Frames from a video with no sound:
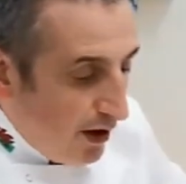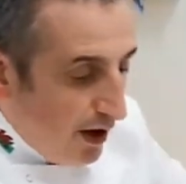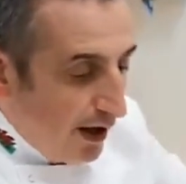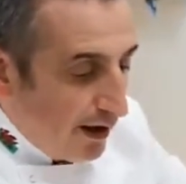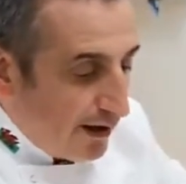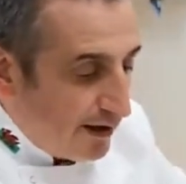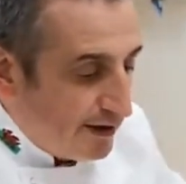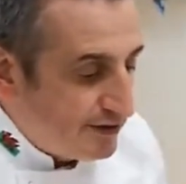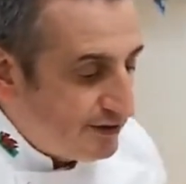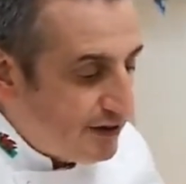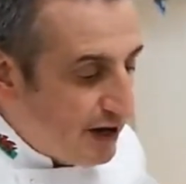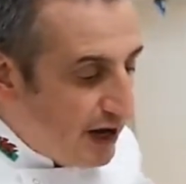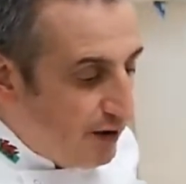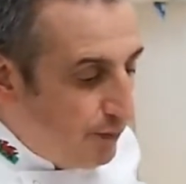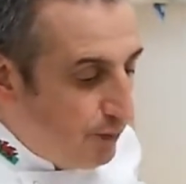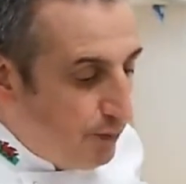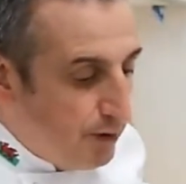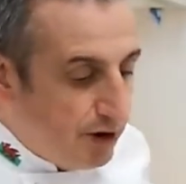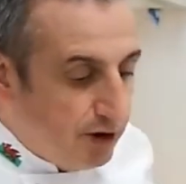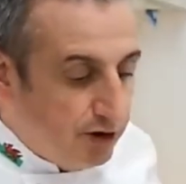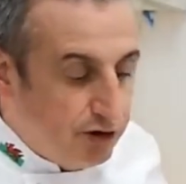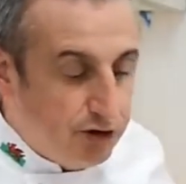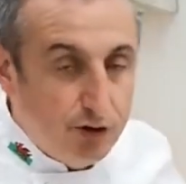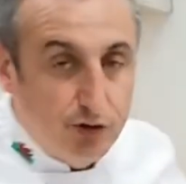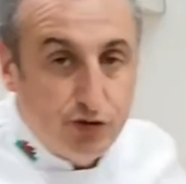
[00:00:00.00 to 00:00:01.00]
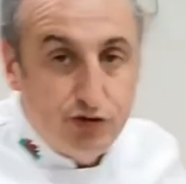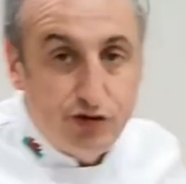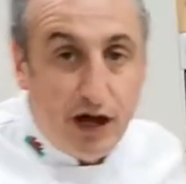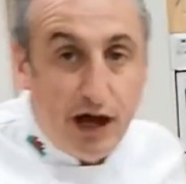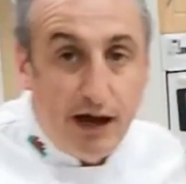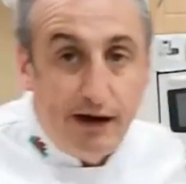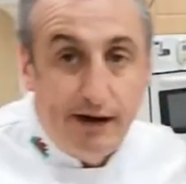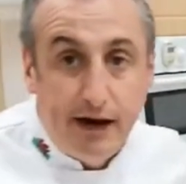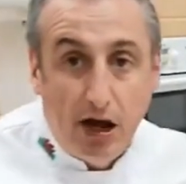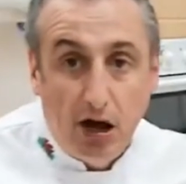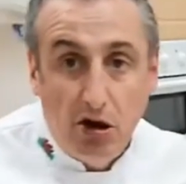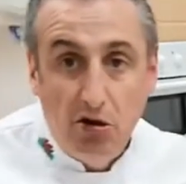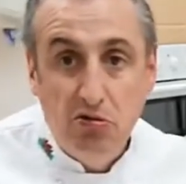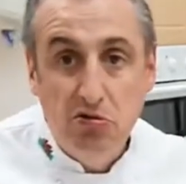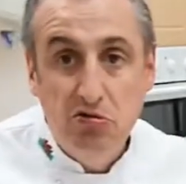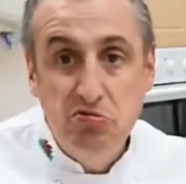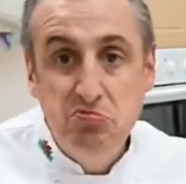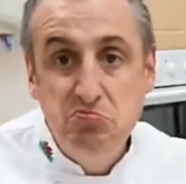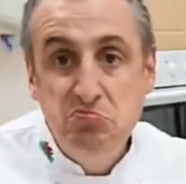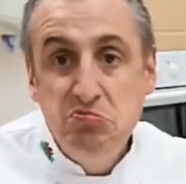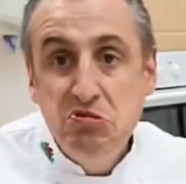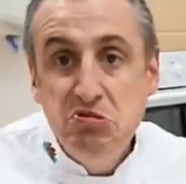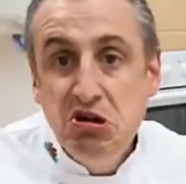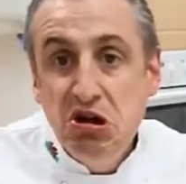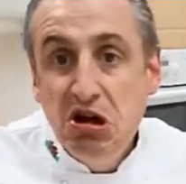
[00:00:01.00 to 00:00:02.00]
like I said, we could use that now.